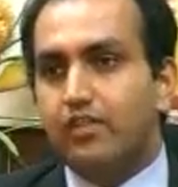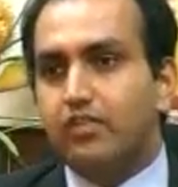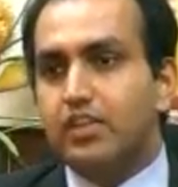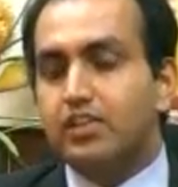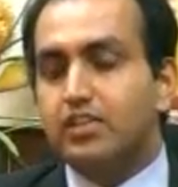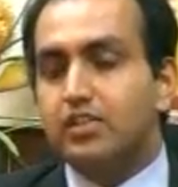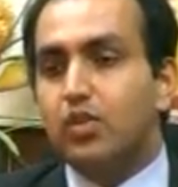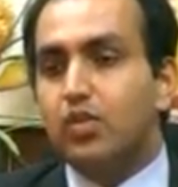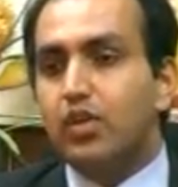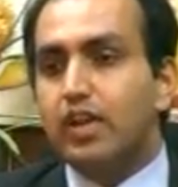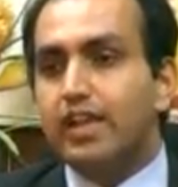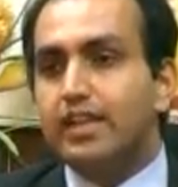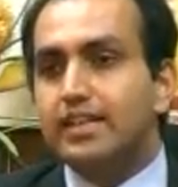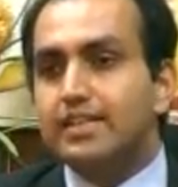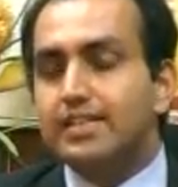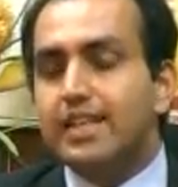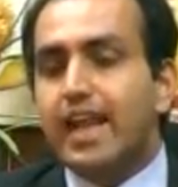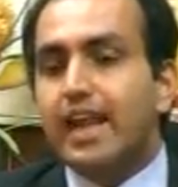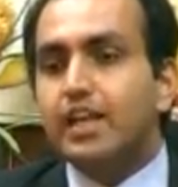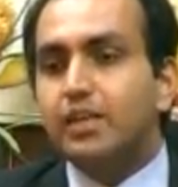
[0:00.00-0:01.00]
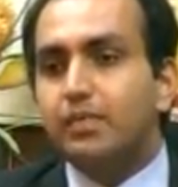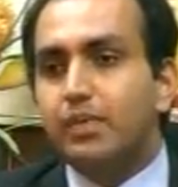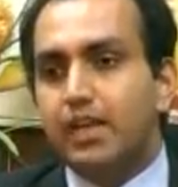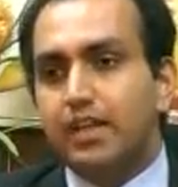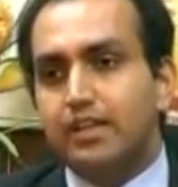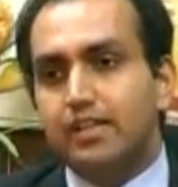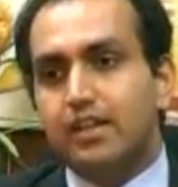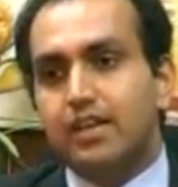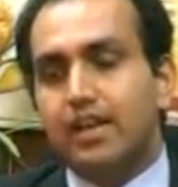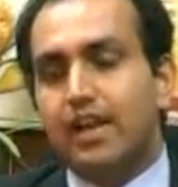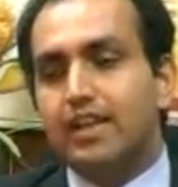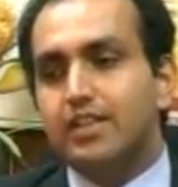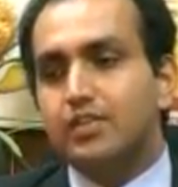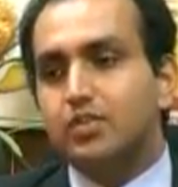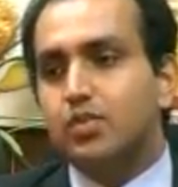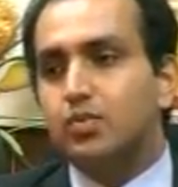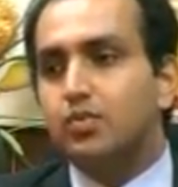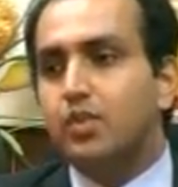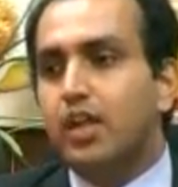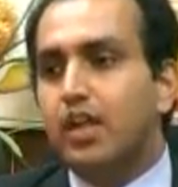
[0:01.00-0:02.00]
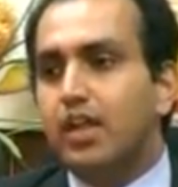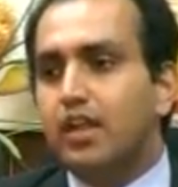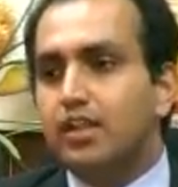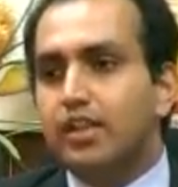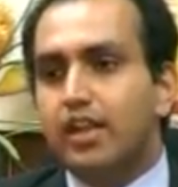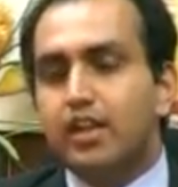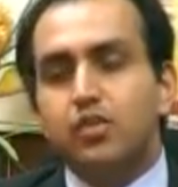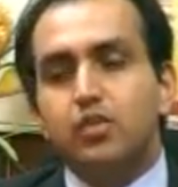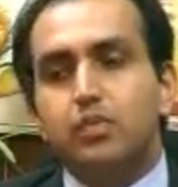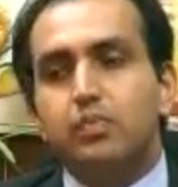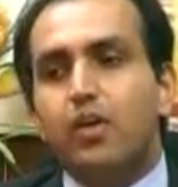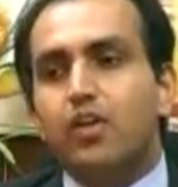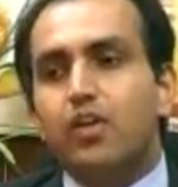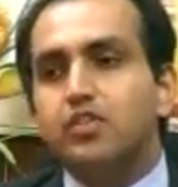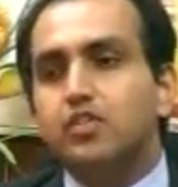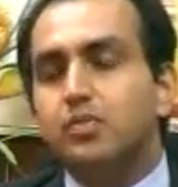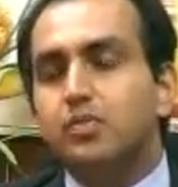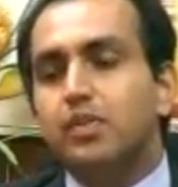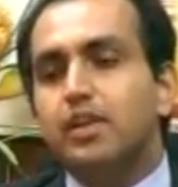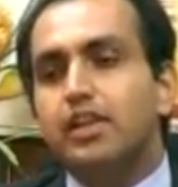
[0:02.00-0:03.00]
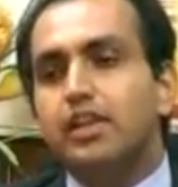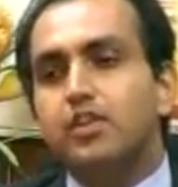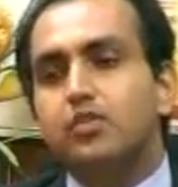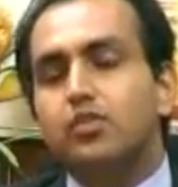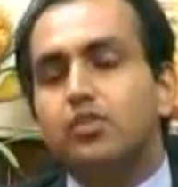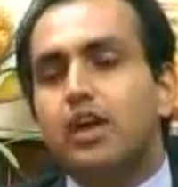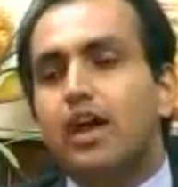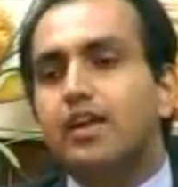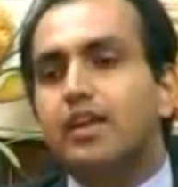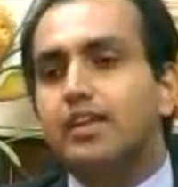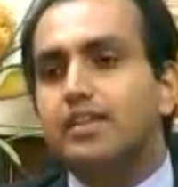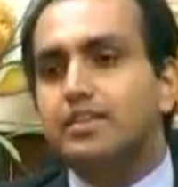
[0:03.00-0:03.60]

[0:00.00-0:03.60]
if there's no excitement in the classroom, then you can't